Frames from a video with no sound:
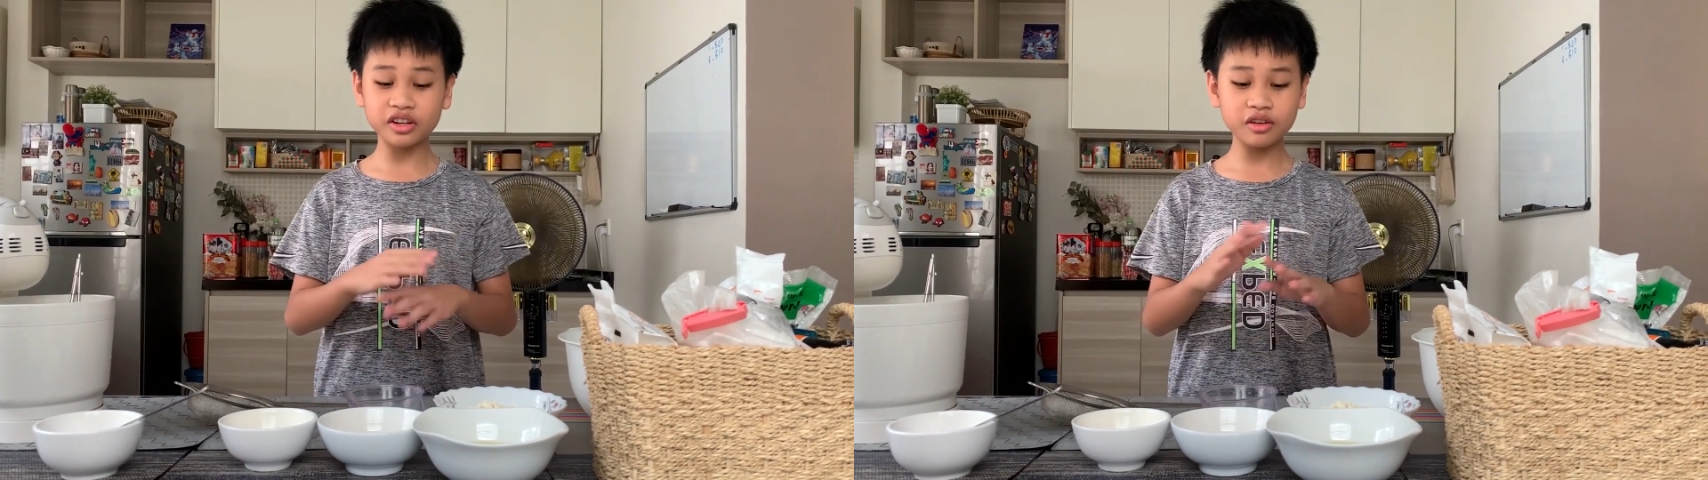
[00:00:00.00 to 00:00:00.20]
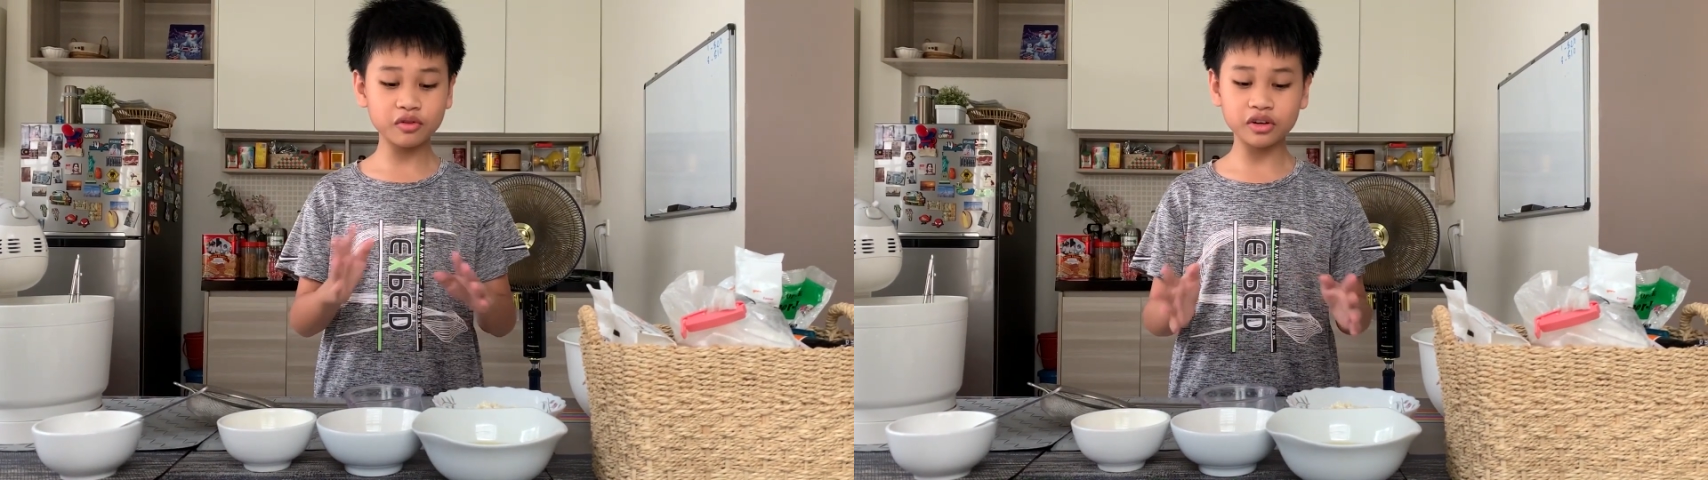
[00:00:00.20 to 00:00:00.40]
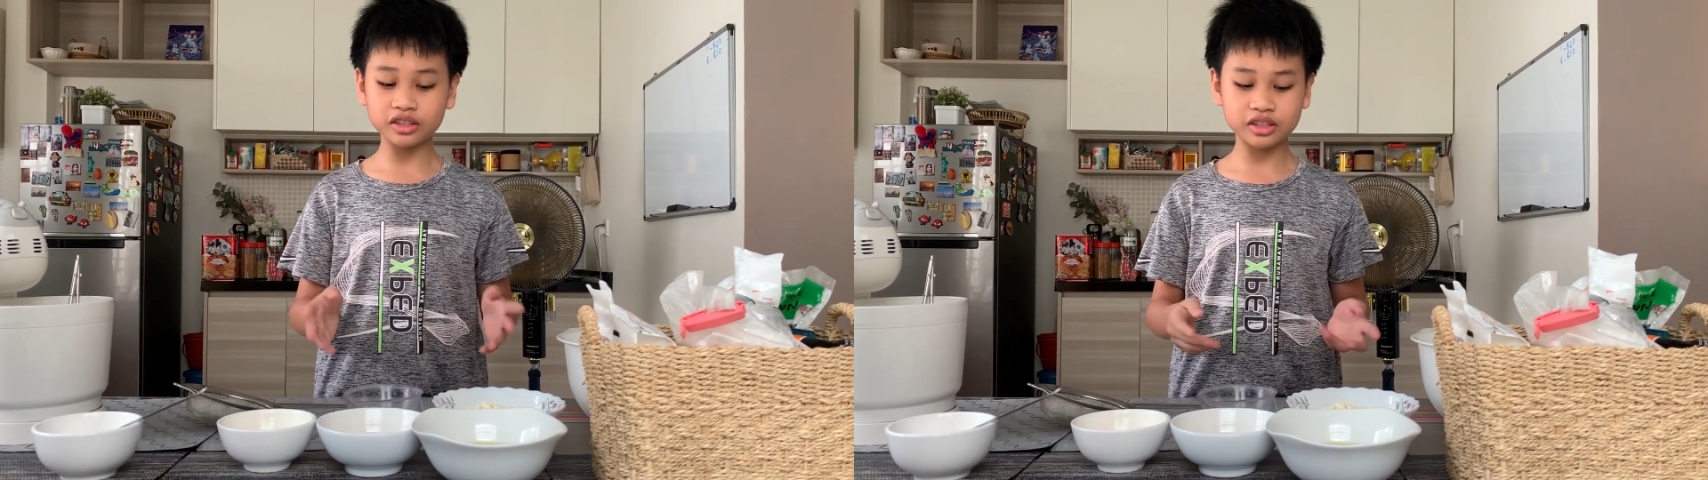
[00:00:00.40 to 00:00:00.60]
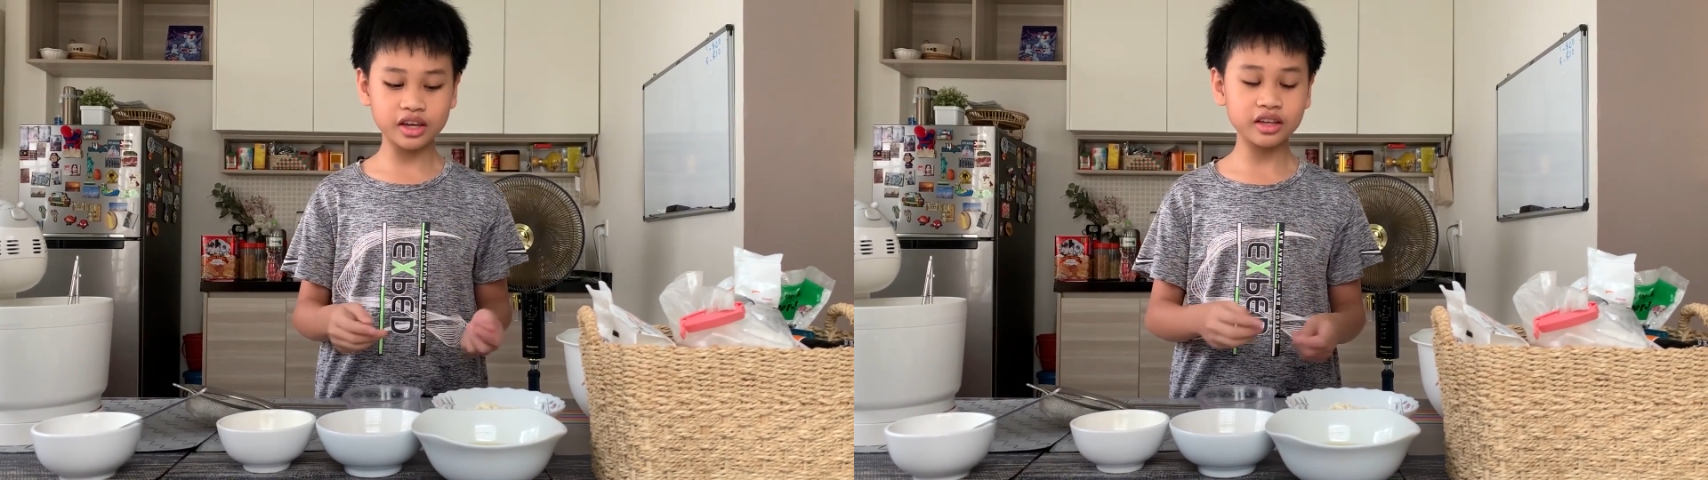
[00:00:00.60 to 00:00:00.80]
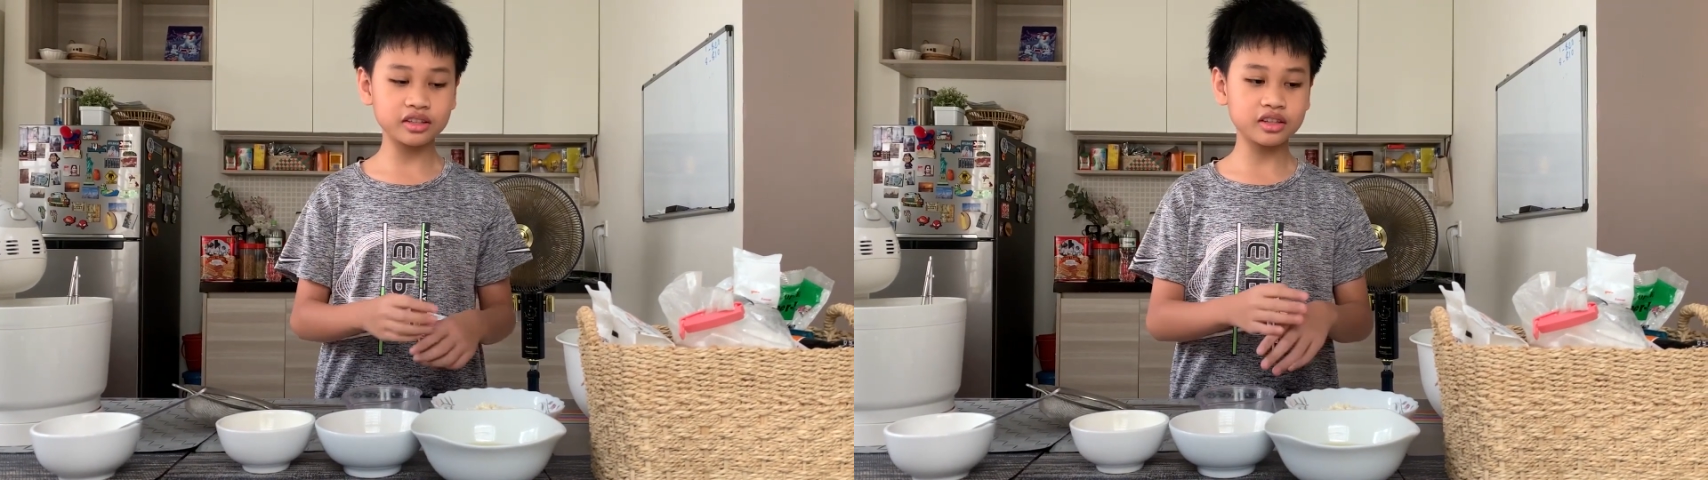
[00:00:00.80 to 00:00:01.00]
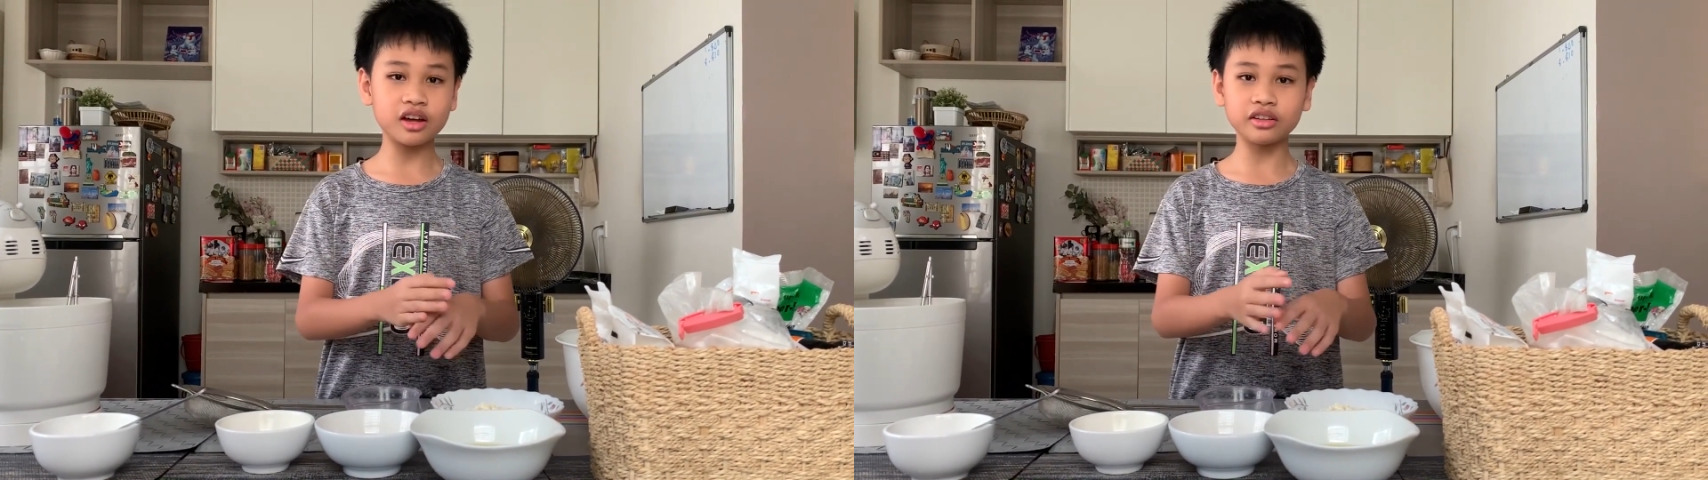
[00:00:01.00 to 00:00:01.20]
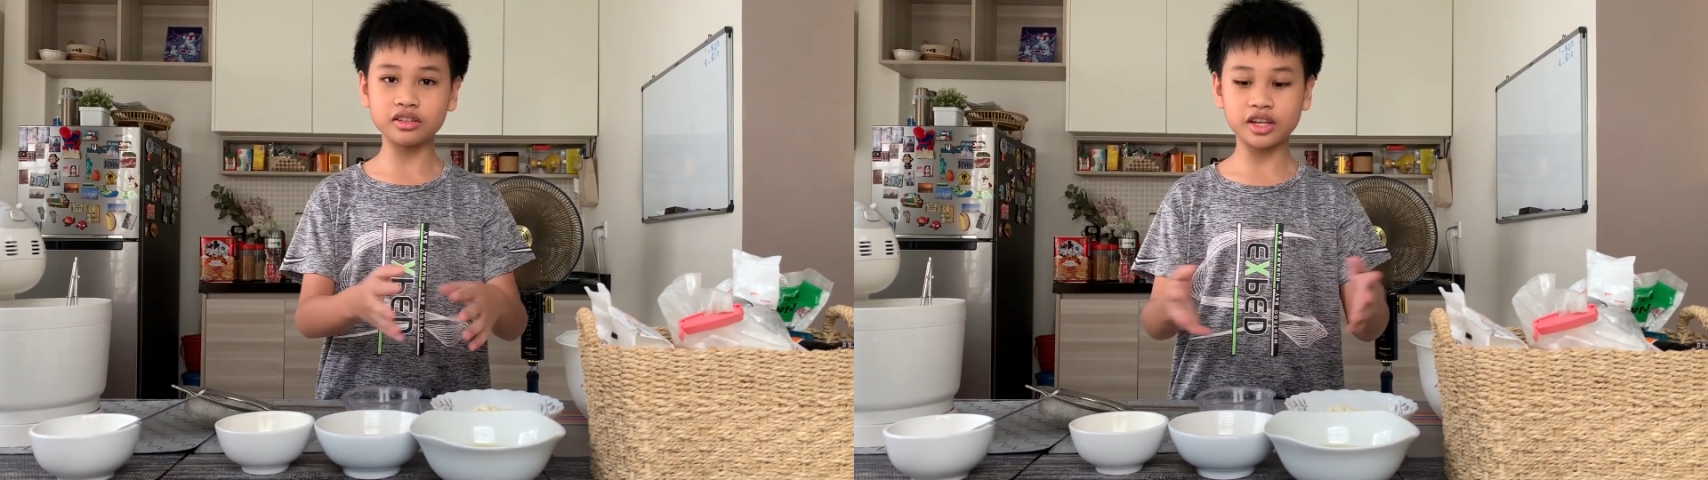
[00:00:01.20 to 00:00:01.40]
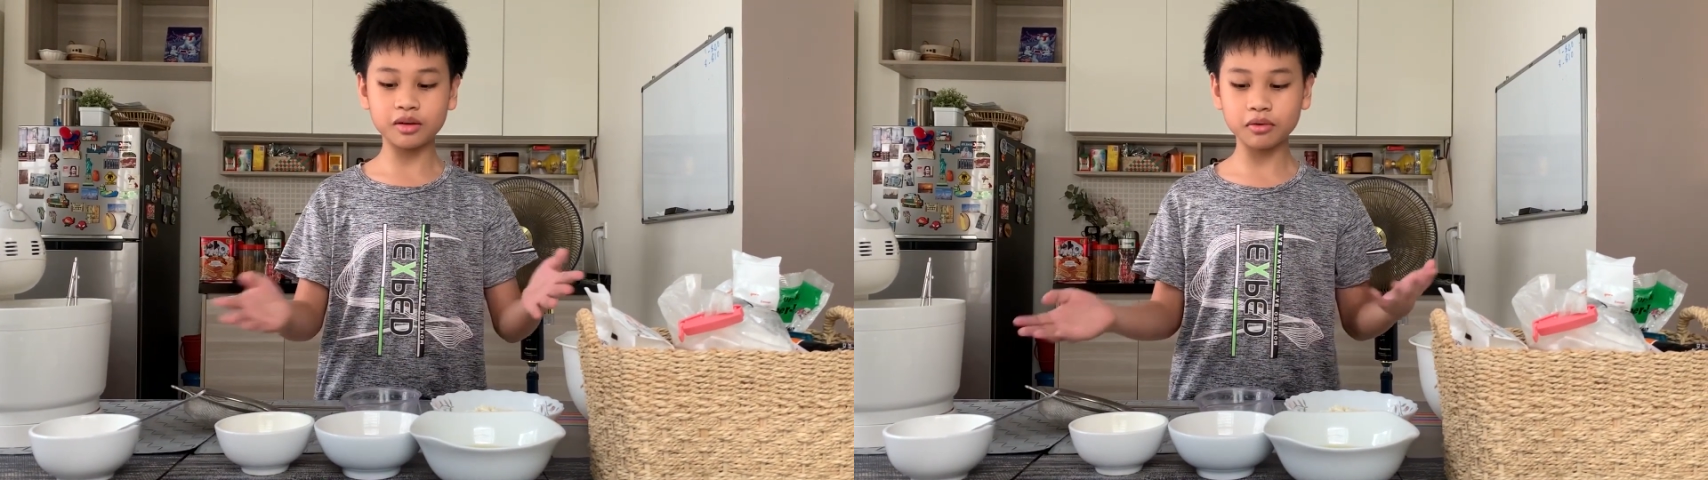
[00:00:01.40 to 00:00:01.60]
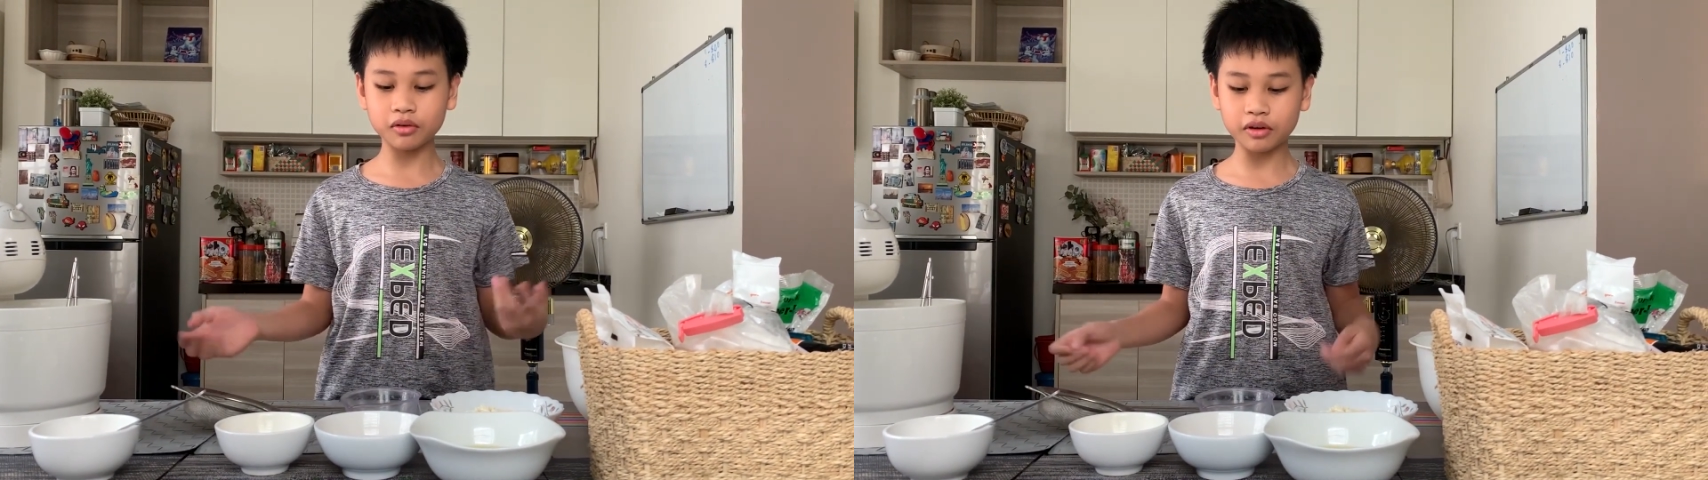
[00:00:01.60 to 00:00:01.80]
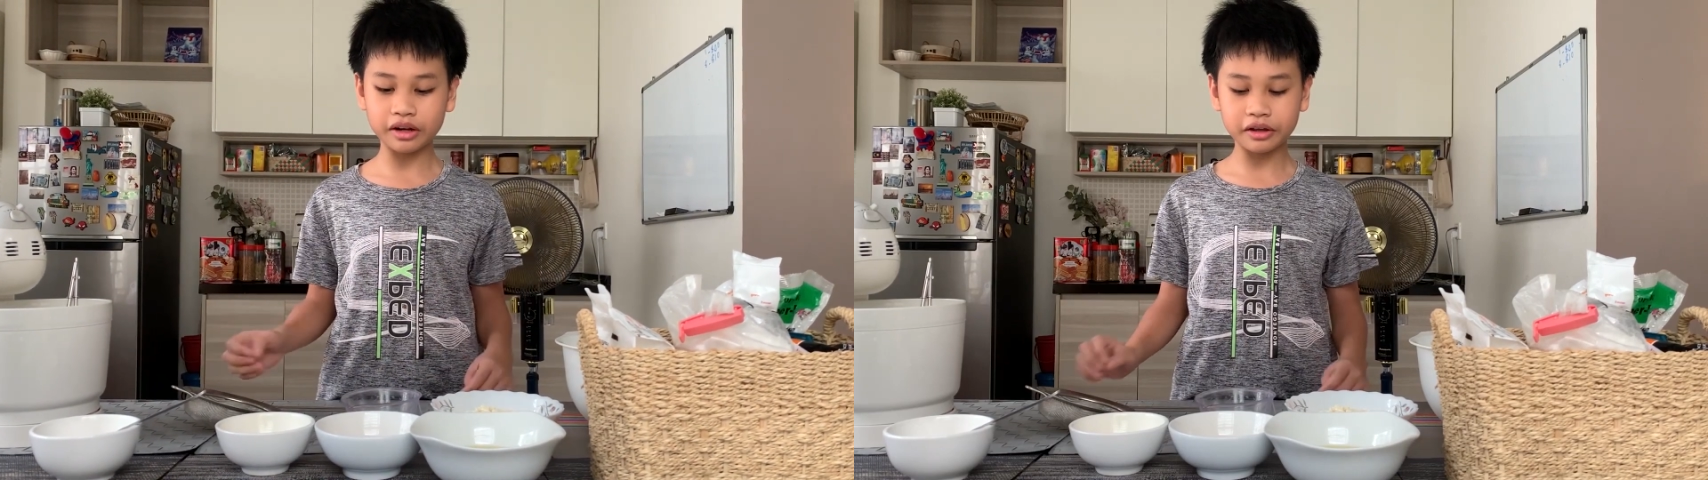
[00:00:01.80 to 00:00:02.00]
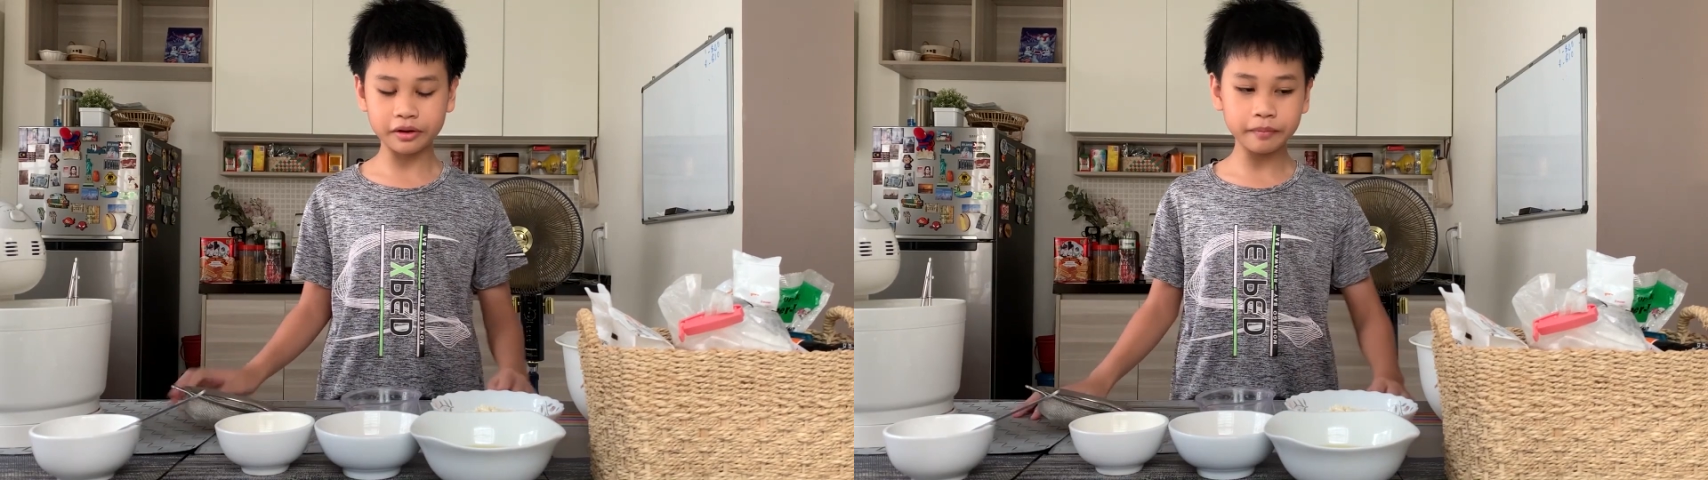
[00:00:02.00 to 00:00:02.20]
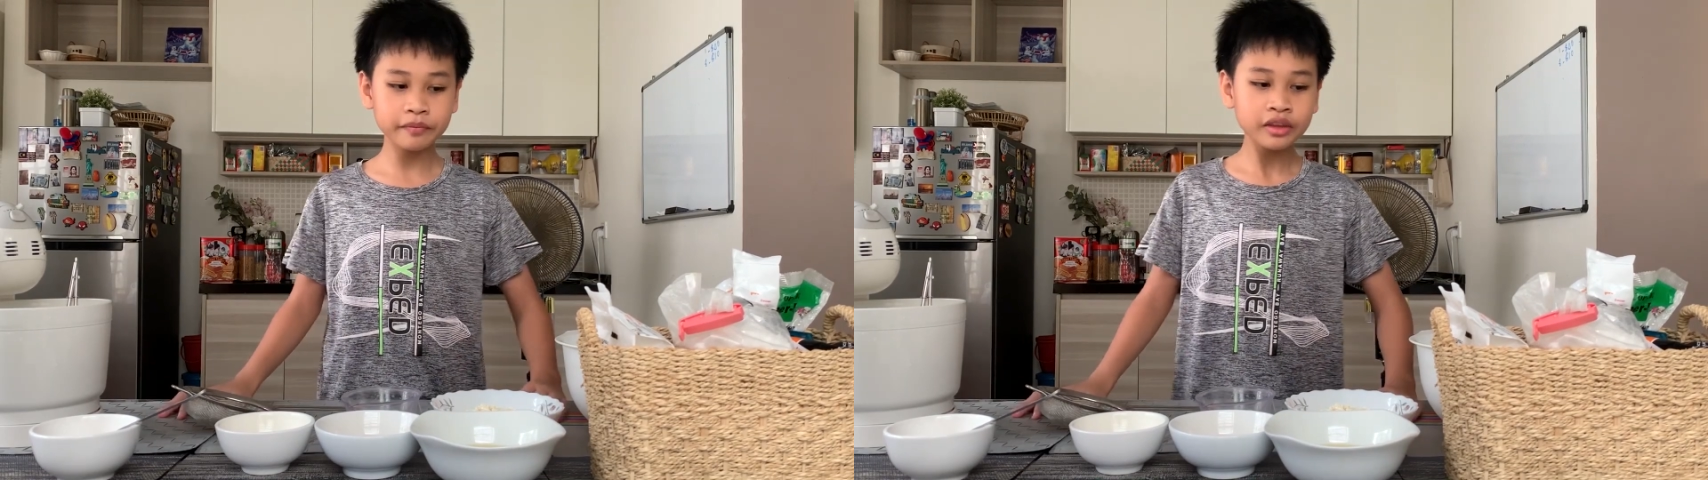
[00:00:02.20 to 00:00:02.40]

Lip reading: for this cake is on the table right here,